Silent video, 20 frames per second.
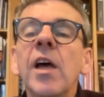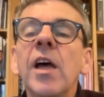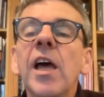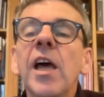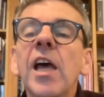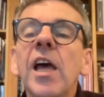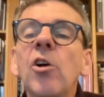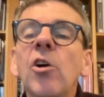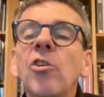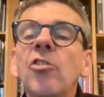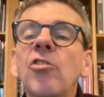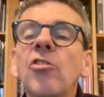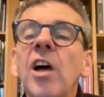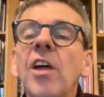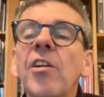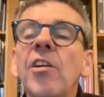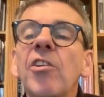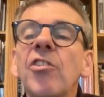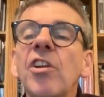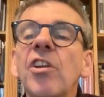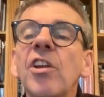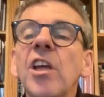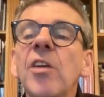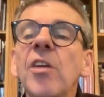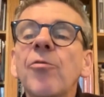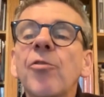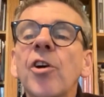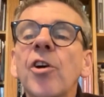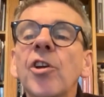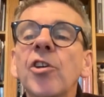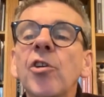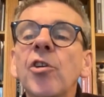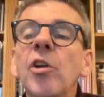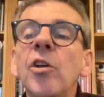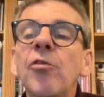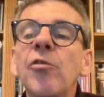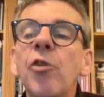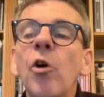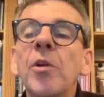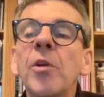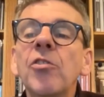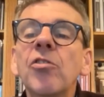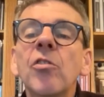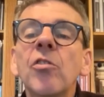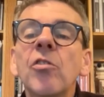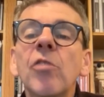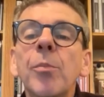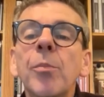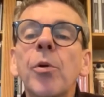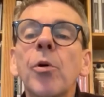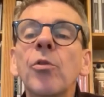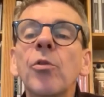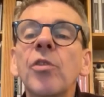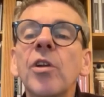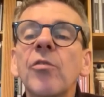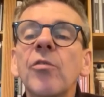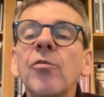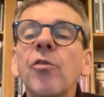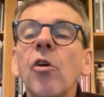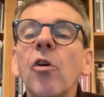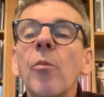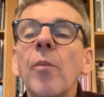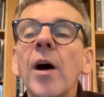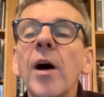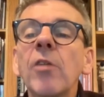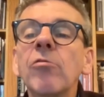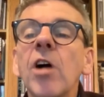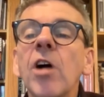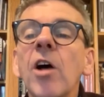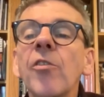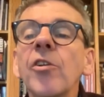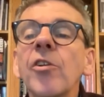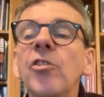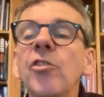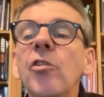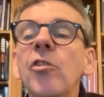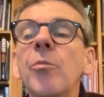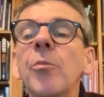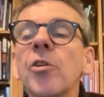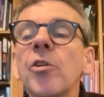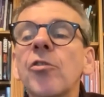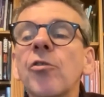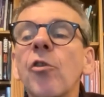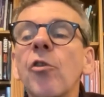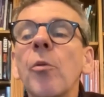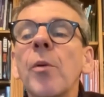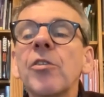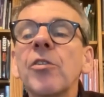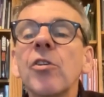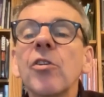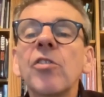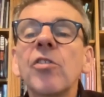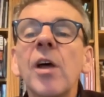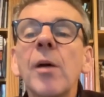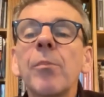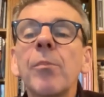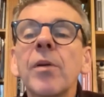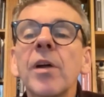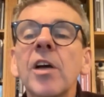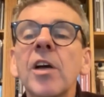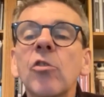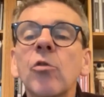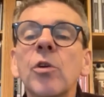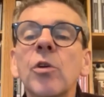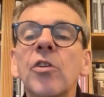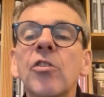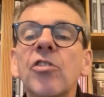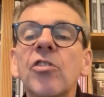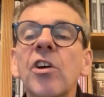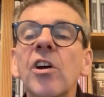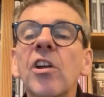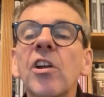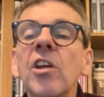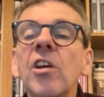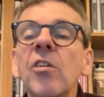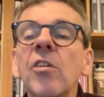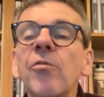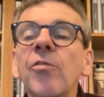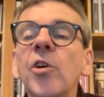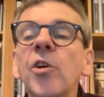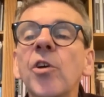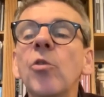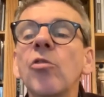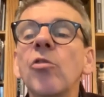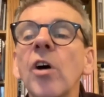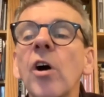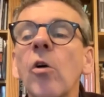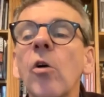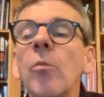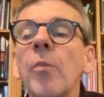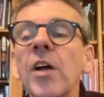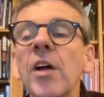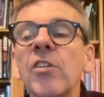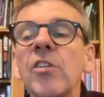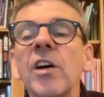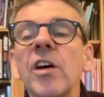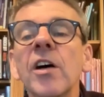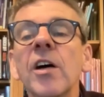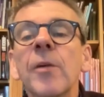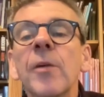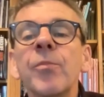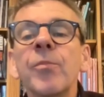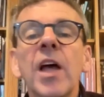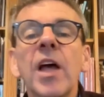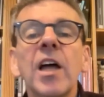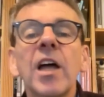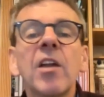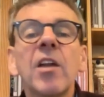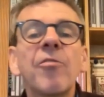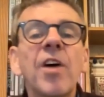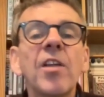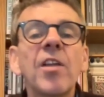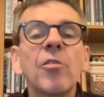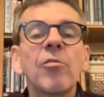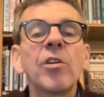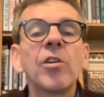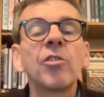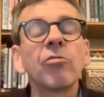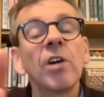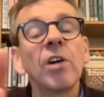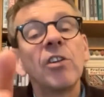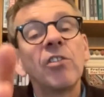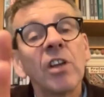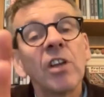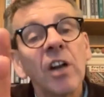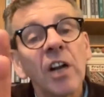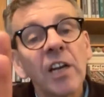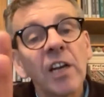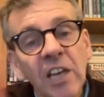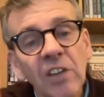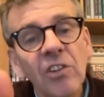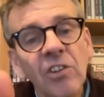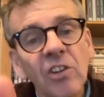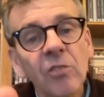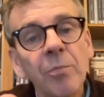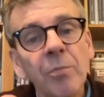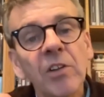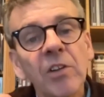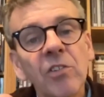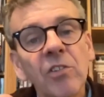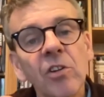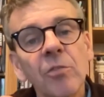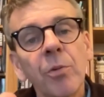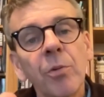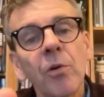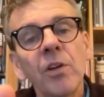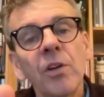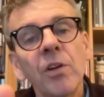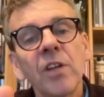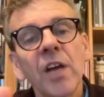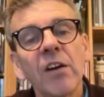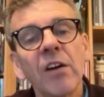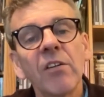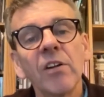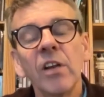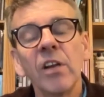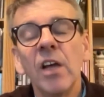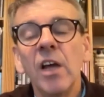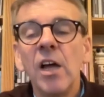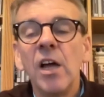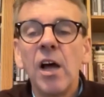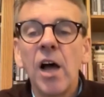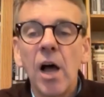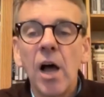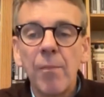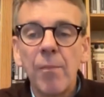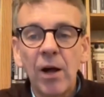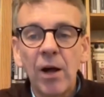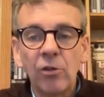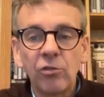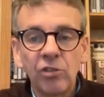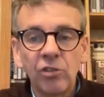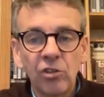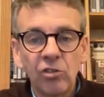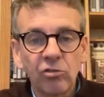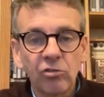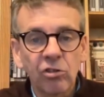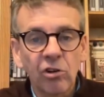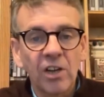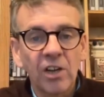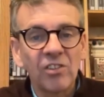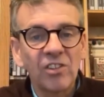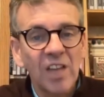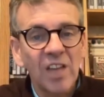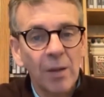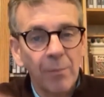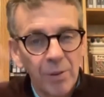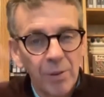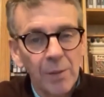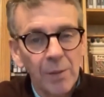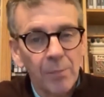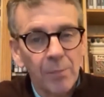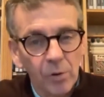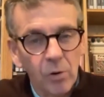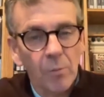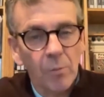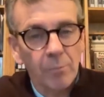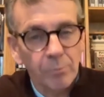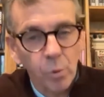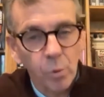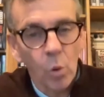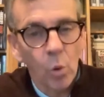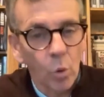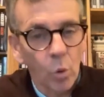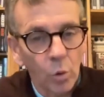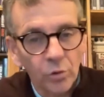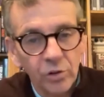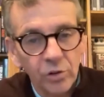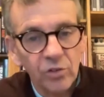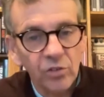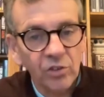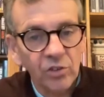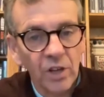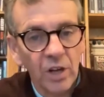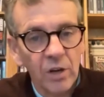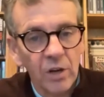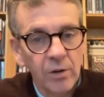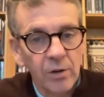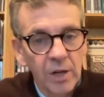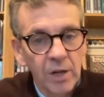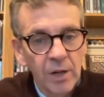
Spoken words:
It looks like there is a need for a uniform incident reporting format rather than numerous formats or templates, which certainly confuse the whole matter and affect the risk rating. I guess it's back to this point, Darren, about just trying to get people on board. And so